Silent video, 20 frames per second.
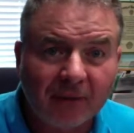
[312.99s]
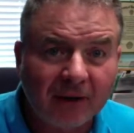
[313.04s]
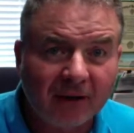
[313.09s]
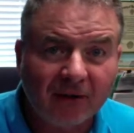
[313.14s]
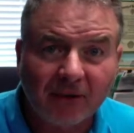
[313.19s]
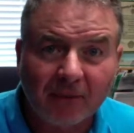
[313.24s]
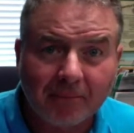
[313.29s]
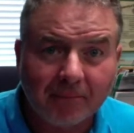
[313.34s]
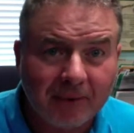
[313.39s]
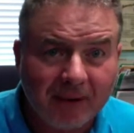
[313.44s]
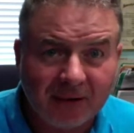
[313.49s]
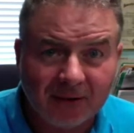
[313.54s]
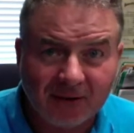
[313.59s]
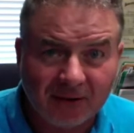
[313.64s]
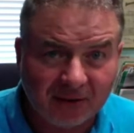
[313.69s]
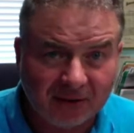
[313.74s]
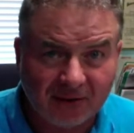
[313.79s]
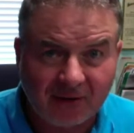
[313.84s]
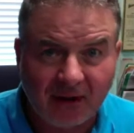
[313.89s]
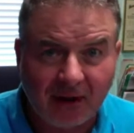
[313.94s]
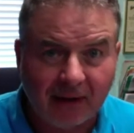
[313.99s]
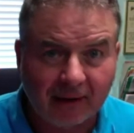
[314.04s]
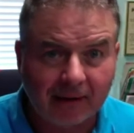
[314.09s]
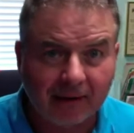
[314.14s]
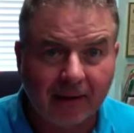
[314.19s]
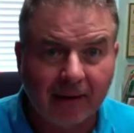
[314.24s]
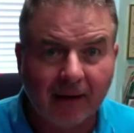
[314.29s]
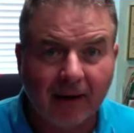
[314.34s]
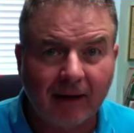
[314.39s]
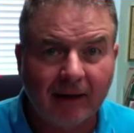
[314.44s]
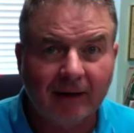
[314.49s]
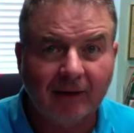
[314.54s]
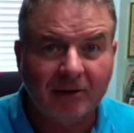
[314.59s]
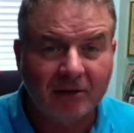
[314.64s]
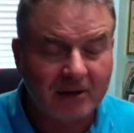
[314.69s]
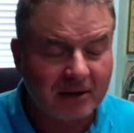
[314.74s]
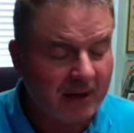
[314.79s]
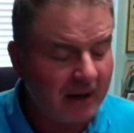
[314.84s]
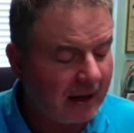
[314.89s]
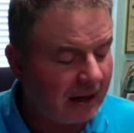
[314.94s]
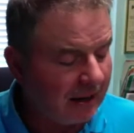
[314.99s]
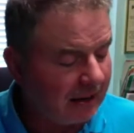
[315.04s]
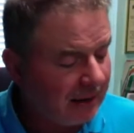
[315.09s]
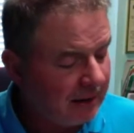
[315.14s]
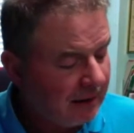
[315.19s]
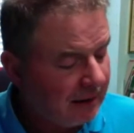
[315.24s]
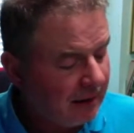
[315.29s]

It's a business tactic, I understand.